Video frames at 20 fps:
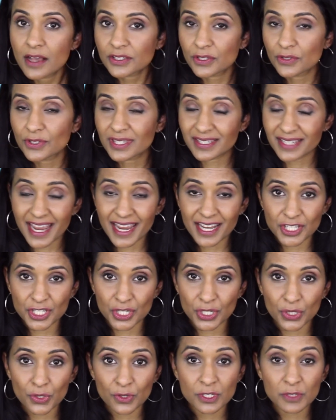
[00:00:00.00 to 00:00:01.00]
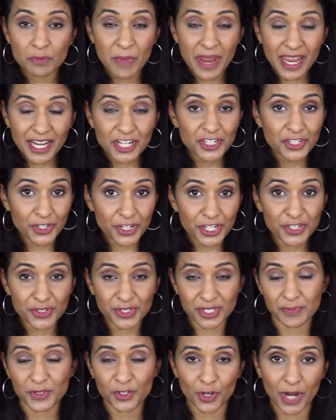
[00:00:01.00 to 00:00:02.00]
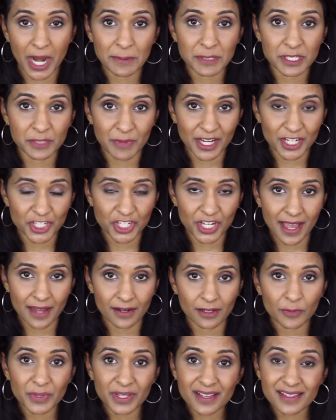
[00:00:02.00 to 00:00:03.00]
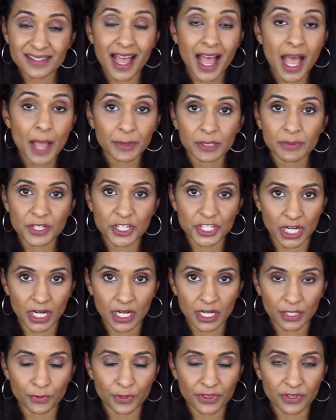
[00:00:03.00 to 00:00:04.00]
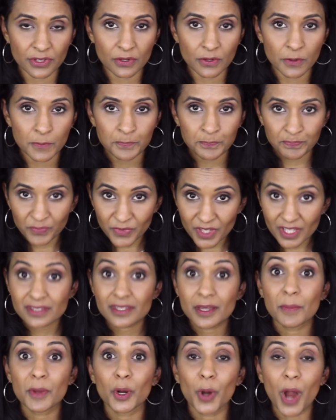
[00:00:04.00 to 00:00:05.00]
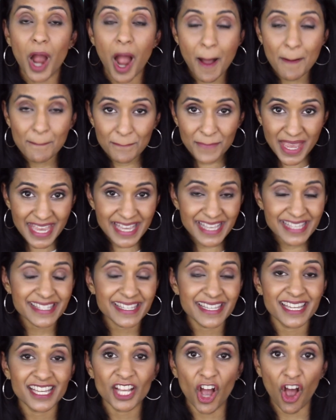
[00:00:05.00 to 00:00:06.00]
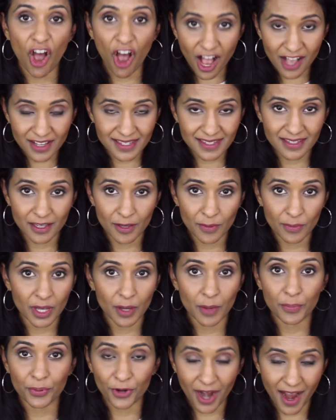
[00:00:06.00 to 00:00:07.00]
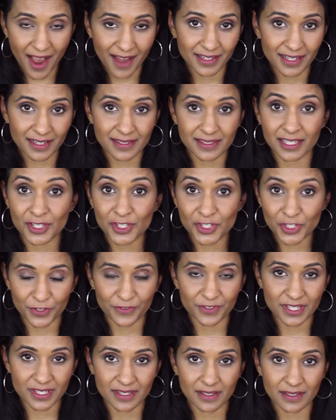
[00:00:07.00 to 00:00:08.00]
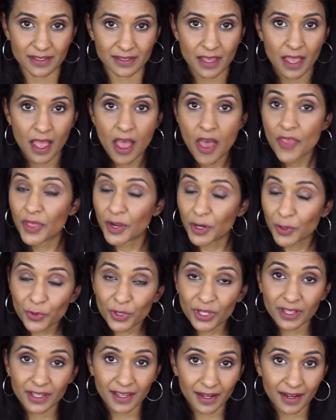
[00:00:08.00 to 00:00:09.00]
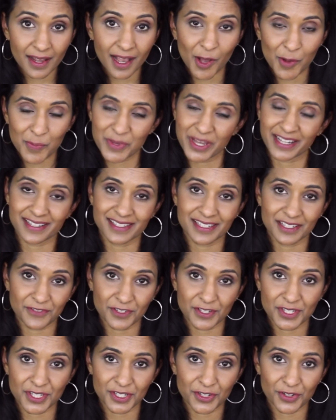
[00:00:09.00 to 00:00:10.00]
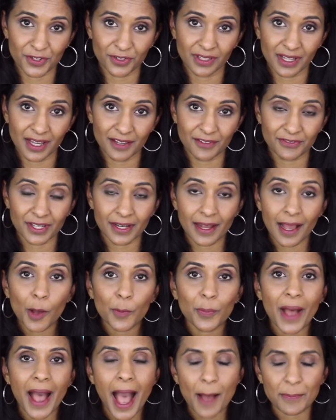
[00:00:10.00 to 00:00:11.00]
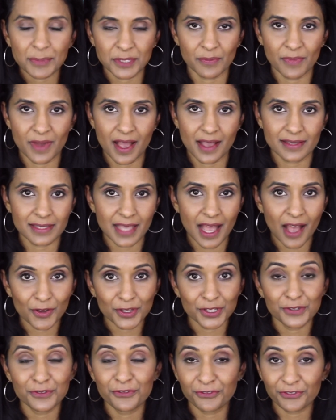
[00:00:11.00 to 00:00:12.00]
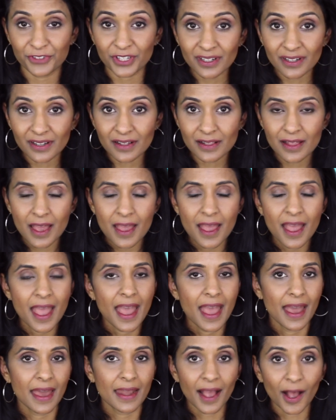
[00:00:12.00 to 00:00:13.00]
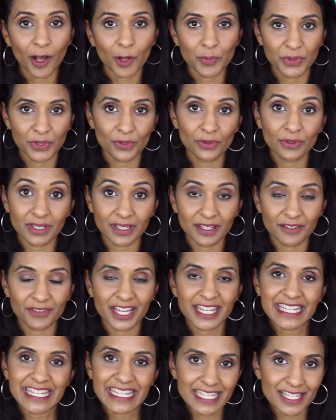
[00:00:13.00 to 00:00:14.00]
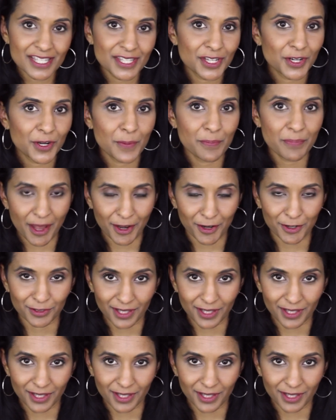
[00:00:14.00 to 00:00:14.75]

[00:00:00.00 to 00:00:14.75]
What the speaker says: So stay tuned, make sure you subscribe to my channel because I'm going to be sharing with you some amazing, awesome products and services that are really going to help make a difference in your life and help optimize how you feel and help you live an easier, better